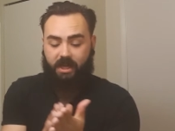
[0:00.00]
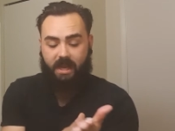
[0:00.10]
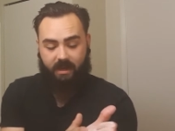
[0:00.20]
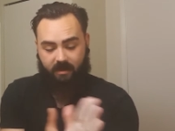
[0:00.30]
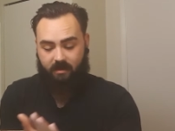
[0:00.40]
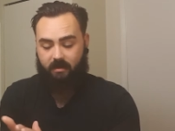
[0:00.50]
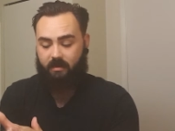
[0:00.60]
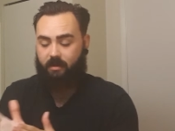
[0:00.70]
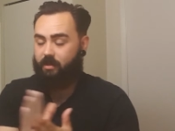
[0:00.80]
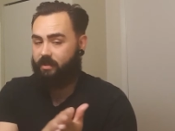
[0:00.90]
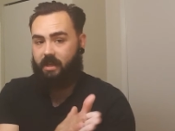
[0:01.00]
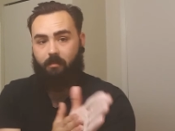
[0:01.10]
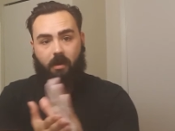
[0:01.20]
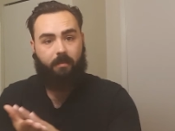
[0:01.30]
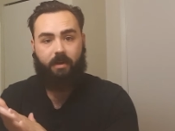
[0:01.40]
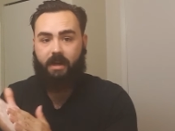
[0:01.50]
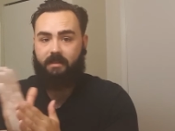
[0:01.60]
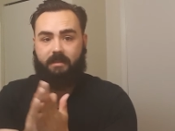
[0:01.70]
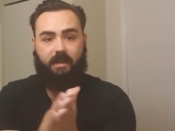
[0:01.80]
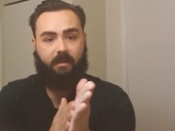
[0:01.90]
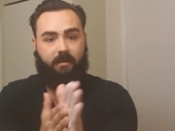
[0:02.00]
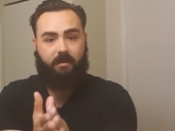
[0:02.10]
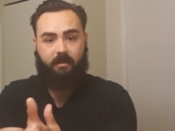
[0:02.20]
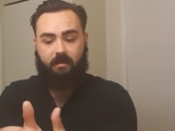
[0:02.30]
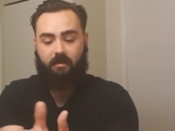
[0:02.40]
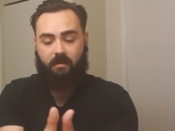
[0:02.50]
you get it. You just keep rubbing your hands together